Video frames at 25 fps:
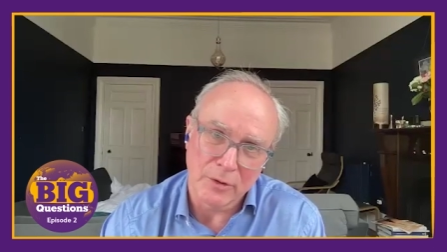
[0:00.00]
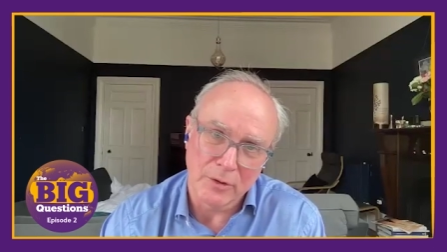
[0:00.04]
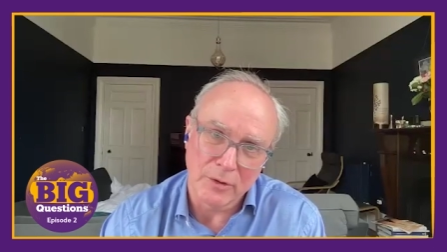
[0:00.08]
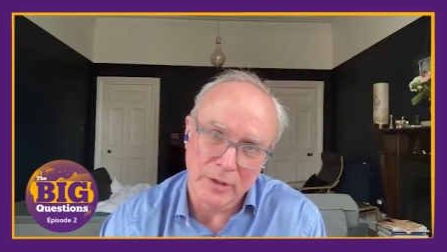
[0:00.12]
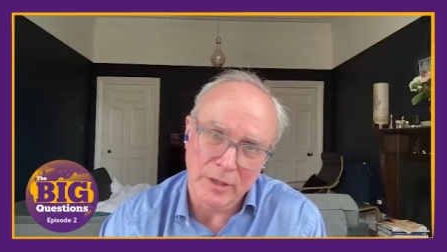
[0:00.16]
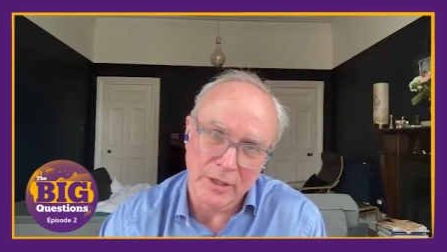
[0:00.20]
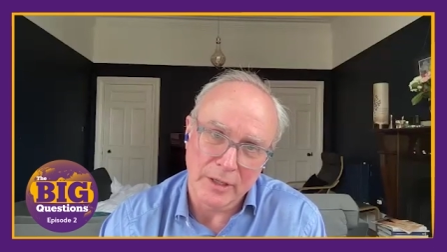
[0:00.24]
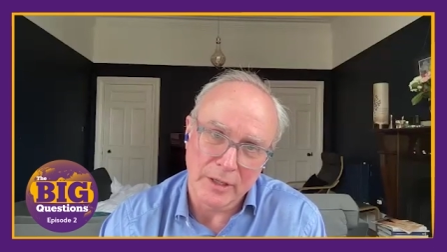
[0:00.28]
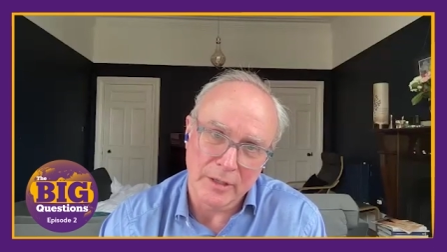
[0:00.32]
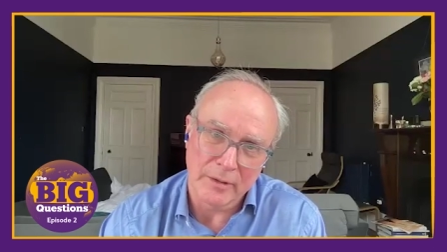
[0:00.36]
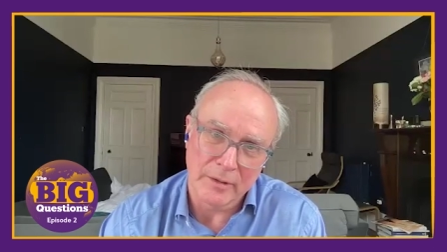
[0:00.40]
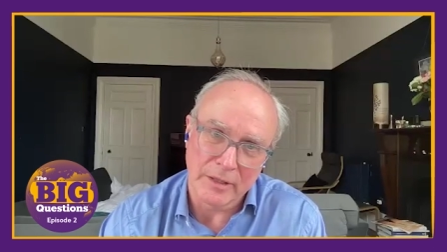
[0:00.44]

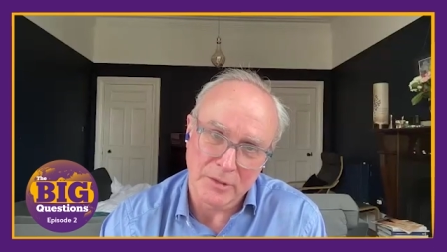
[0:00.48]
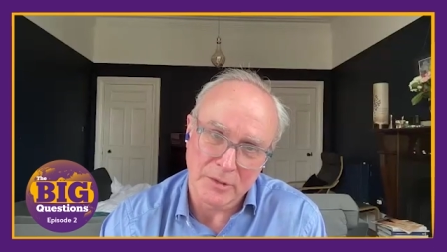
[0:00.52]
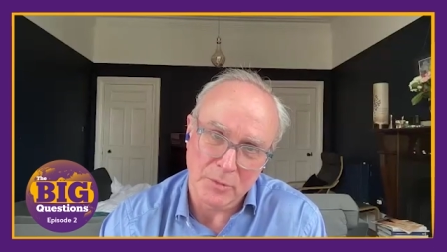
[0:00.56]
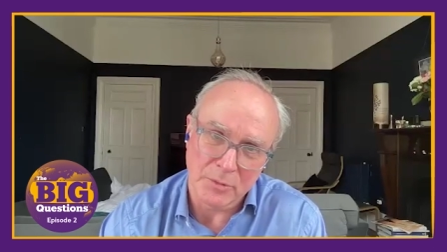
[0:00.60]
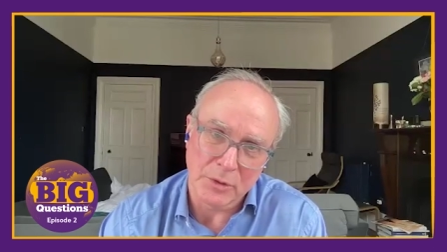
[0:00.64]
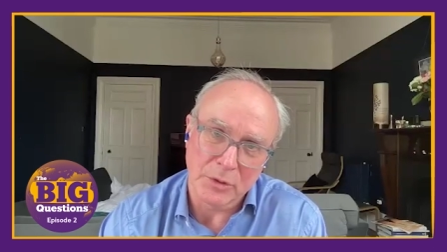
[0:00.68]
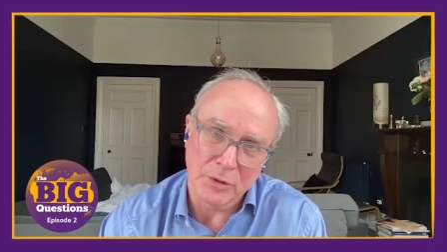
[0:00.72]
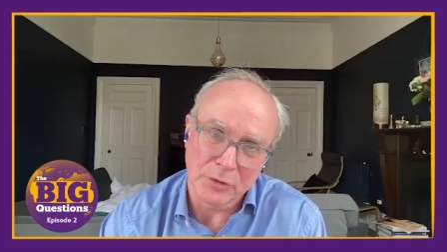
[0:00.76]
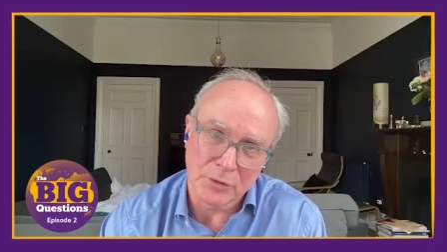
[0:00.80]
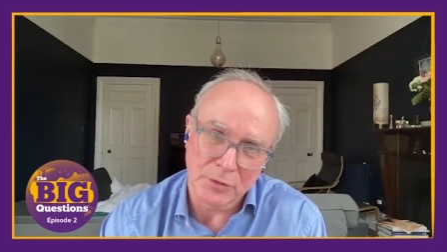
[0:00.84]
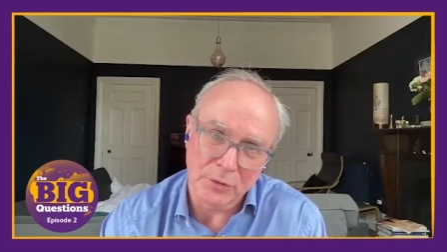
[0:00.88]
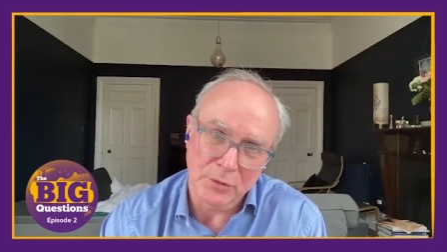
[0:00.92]
out for
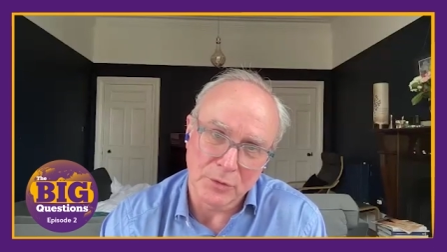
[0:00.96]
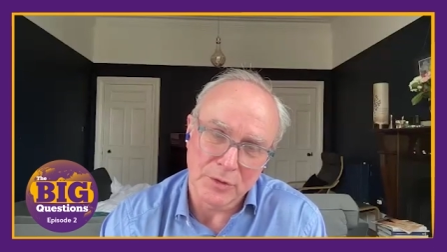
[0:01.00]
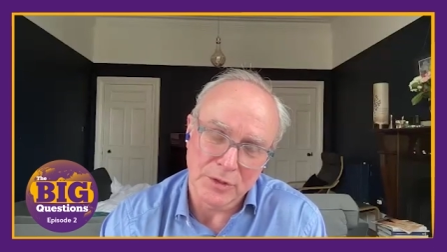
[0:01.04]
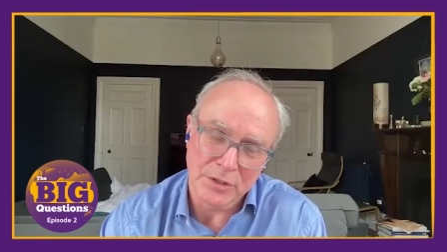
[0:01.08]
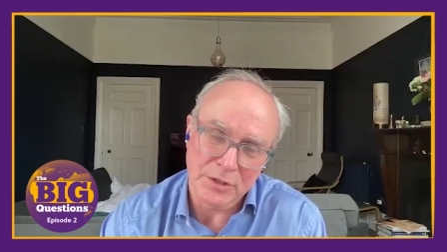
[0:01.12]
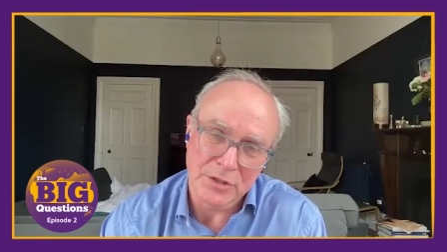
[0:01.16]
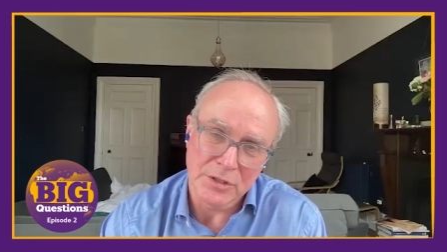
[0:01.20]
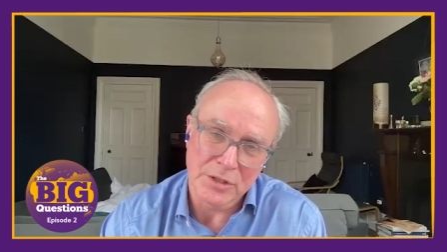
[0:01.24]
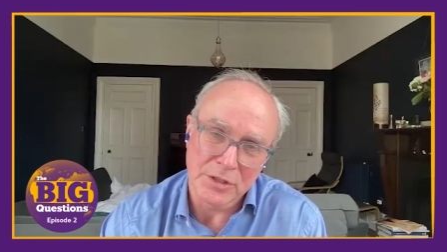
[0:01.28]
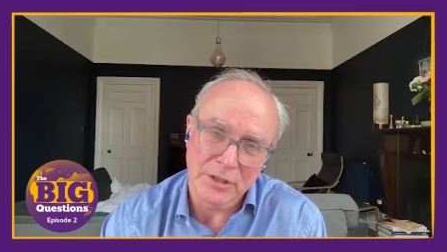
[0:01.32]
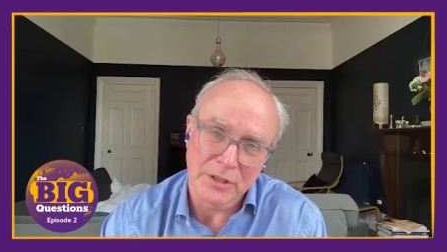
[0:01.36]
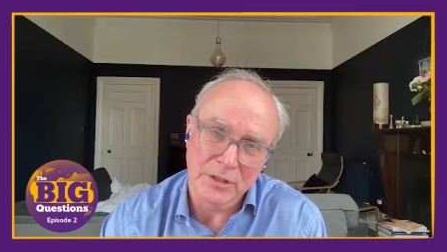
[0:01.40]
uh, as we
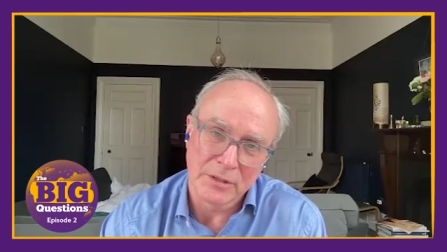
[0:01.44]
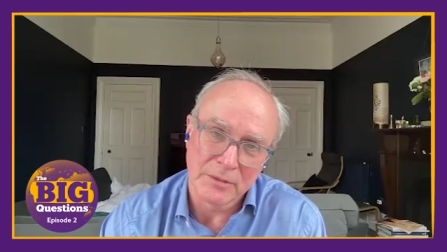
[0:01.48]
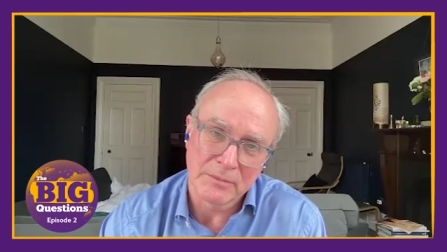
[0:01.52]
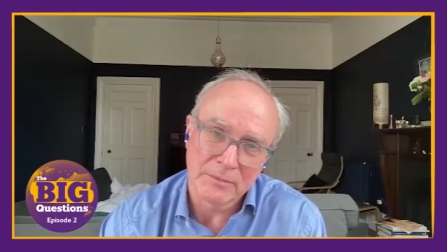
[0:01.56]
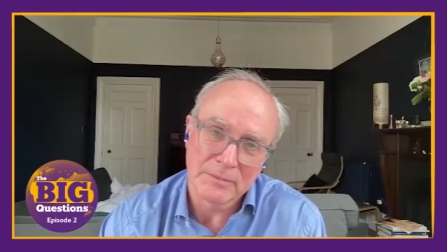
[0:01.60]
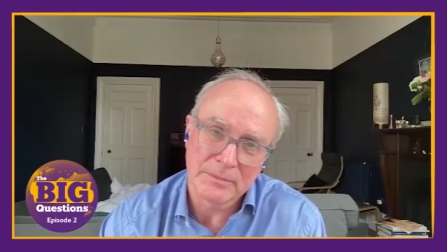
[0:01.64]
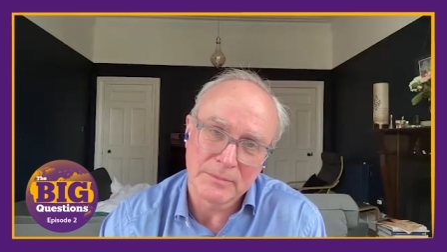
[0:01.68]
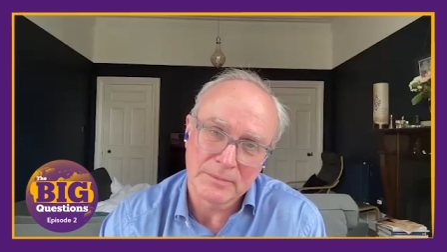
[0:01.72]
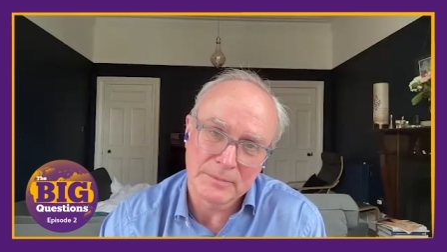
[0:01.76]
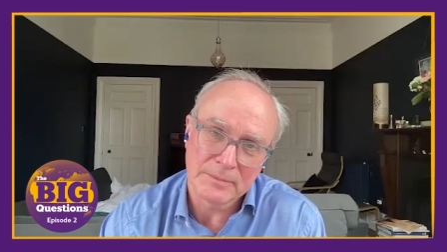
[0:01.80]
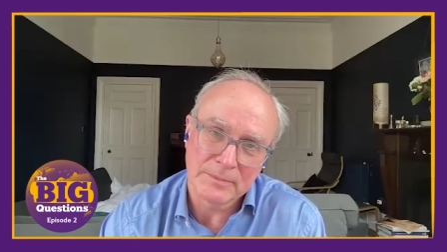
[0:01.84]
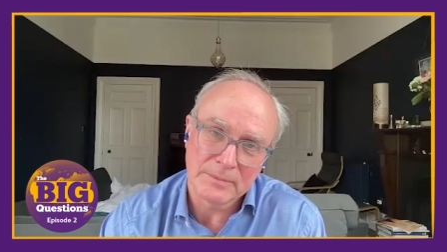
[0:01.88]
go through
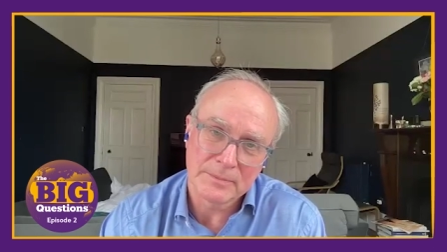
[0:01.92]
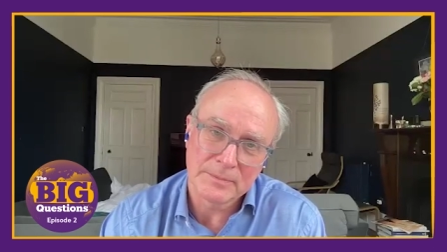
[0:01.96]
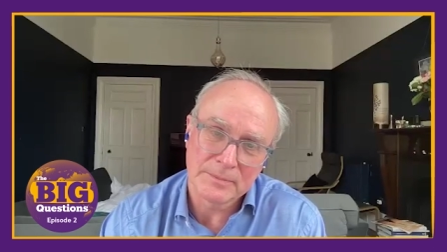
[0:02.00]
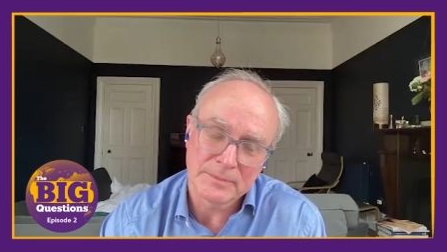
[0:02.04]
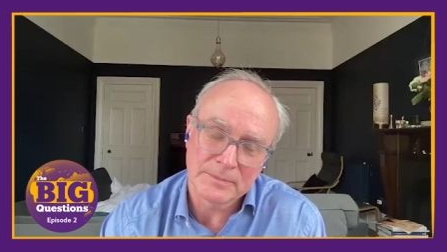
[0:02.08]
this year.